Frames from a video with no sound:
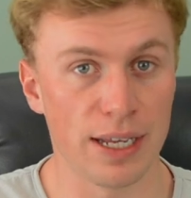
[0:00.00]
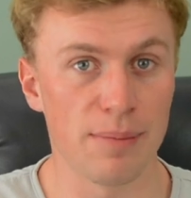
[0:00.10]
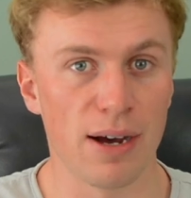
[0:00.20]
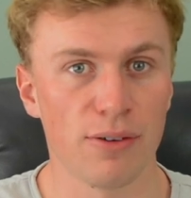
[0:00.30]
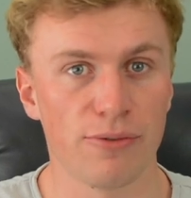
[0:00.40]
an
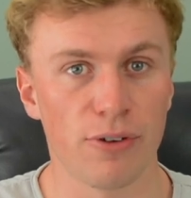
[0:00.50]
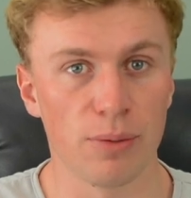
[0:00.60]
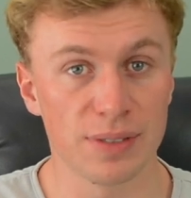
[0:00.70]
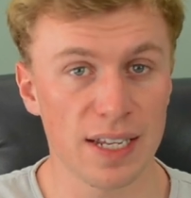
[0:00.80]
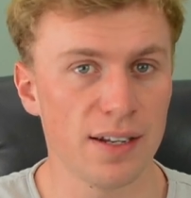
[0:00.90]
email
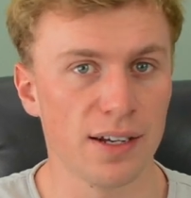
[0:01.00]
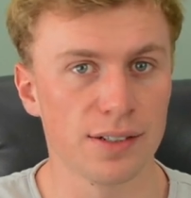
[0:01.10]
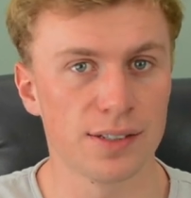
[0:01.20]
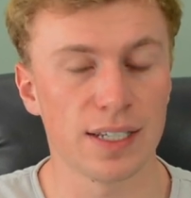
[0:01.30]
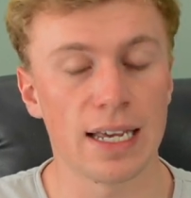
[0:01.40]
from Tinder
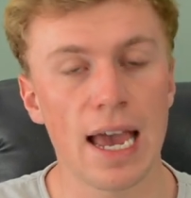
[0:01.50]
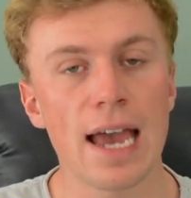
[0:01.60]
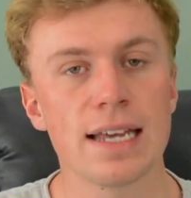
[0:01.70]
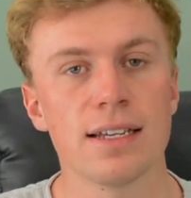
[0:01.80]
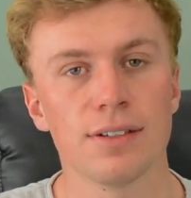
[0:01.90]
to say,
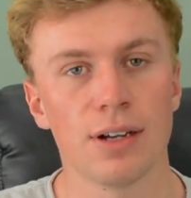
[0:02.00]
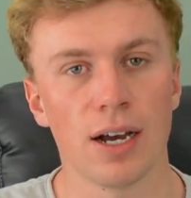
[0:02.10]
hey,